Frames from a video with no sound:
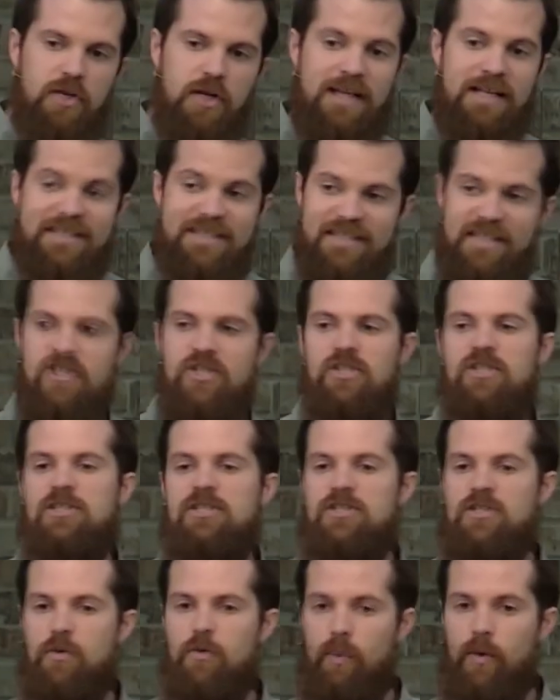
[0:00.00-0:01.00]

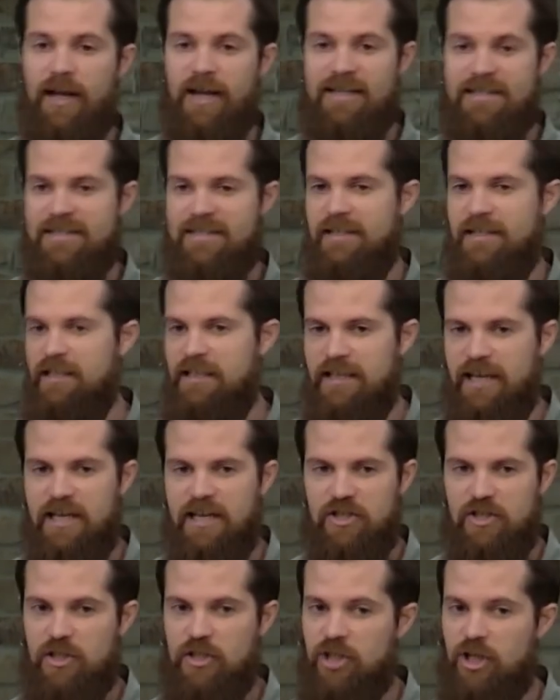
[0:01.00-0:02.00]
transition to
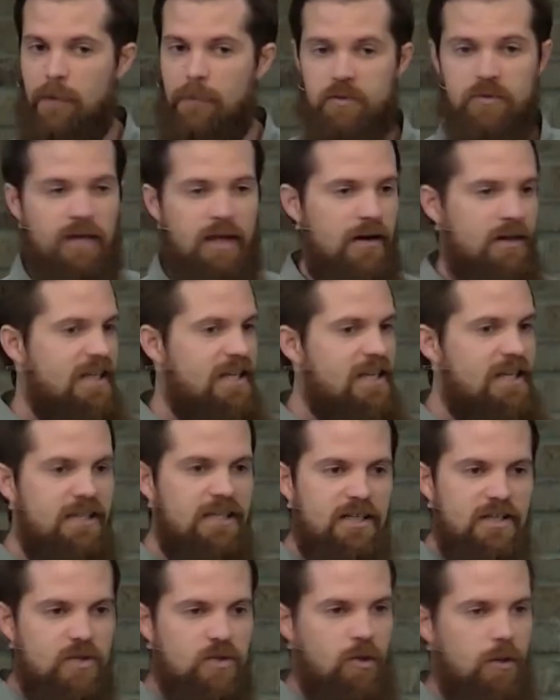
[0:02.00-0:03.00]
reconciliation comes without
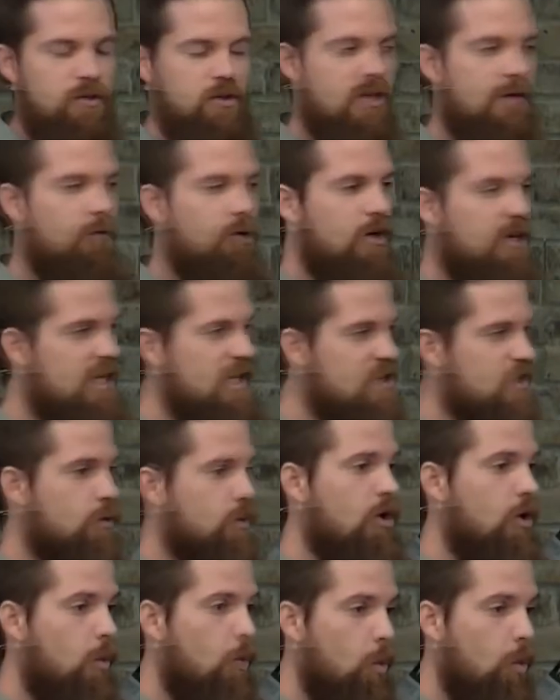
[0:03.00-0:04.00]
any description of what
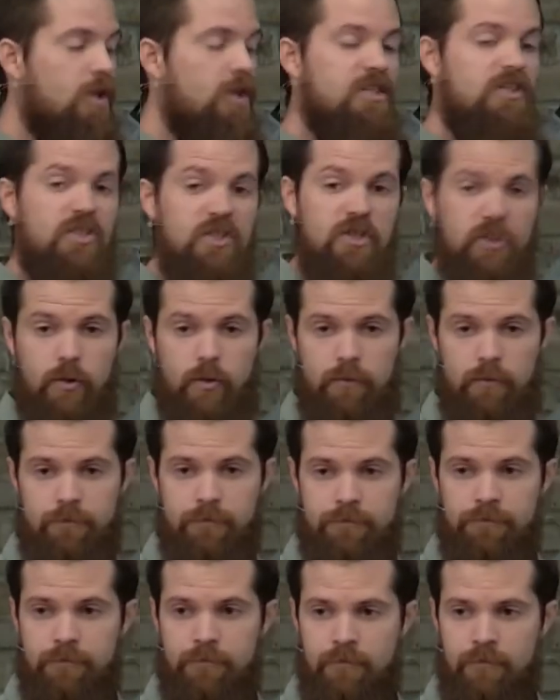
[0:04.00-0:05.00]
Israel would do.
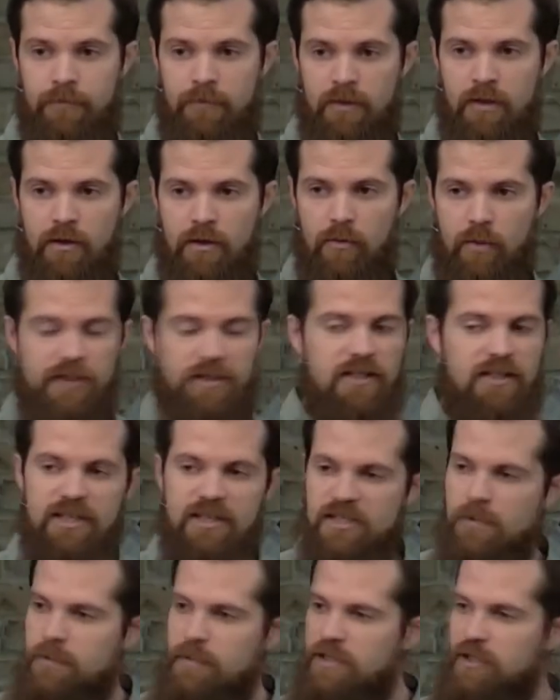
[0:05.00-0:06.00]
And that
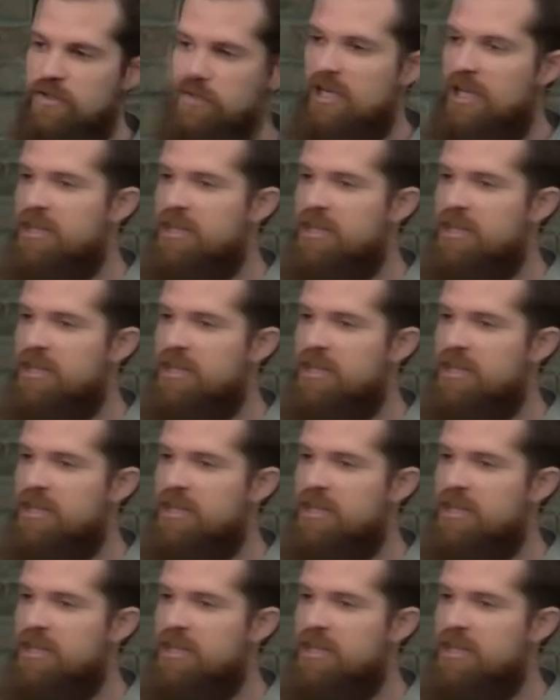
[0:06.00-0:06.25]
doesn't mean there's